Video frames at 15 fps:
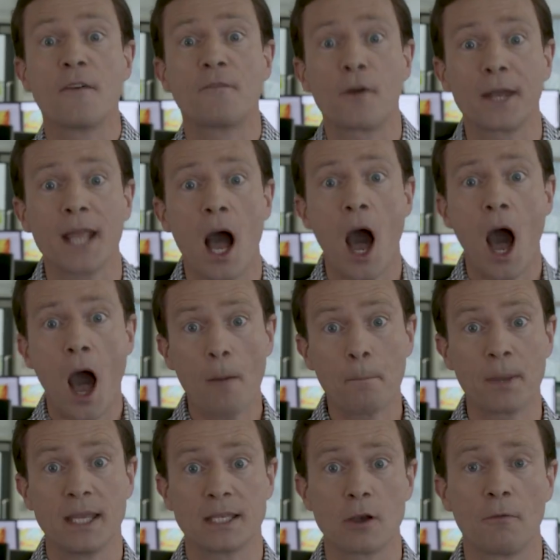the very
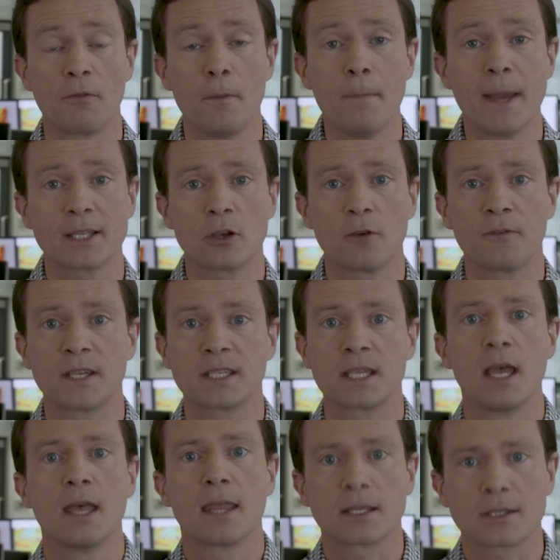heartbeat of the Met Office,
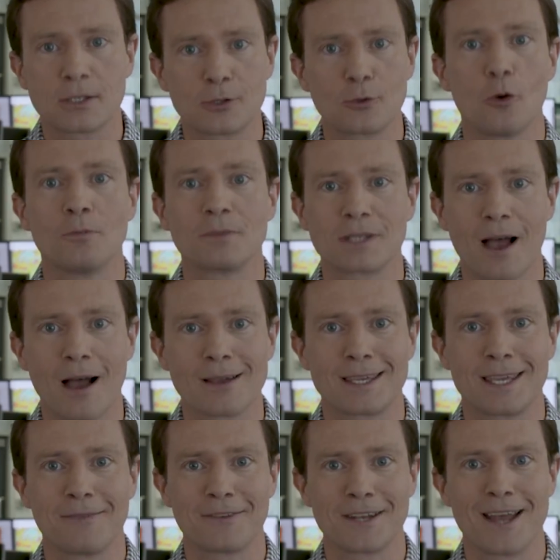that storms are
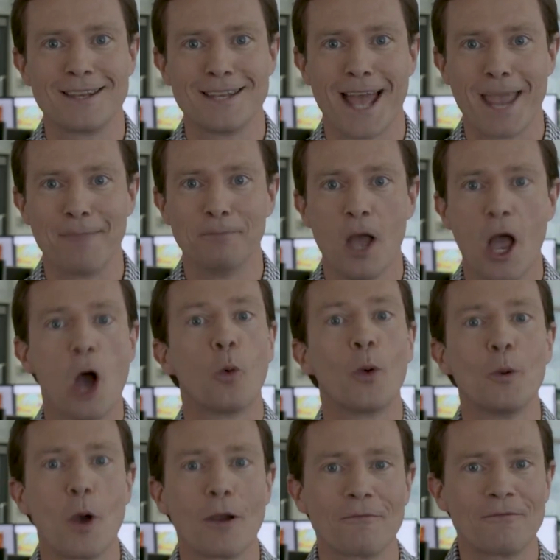given a name.
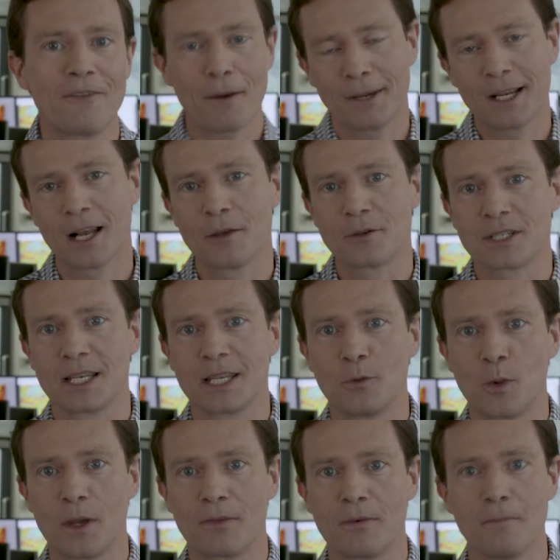We work very closely
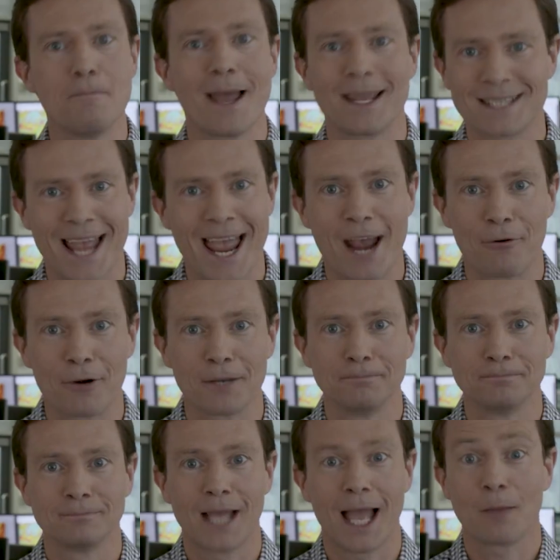with Met Éireann,
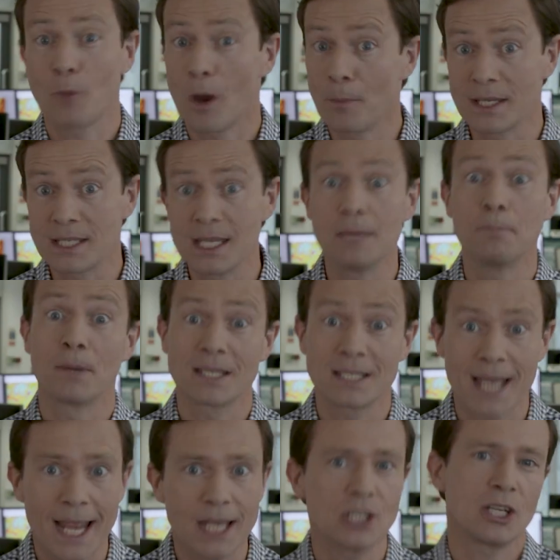and when we see
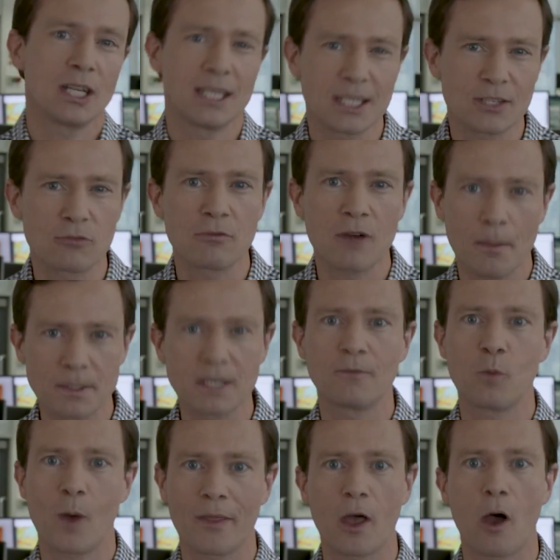potentially
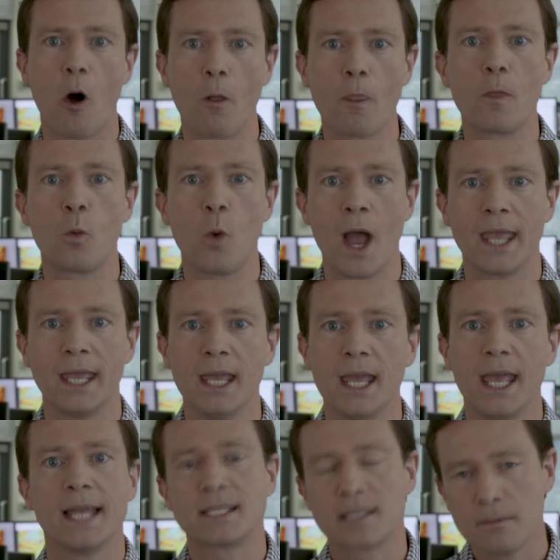disruptive weather on the way,
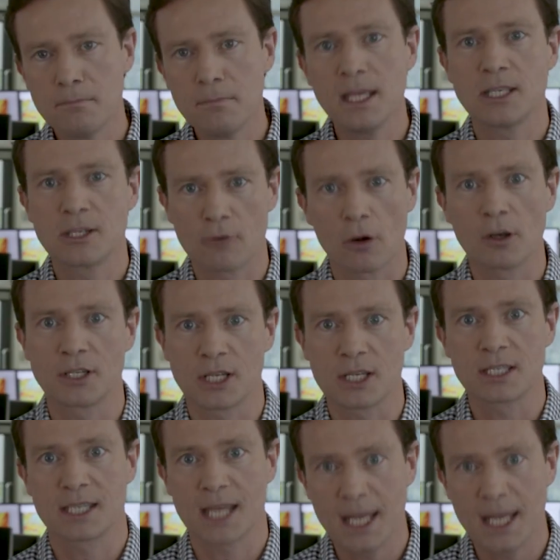it's the meteorologists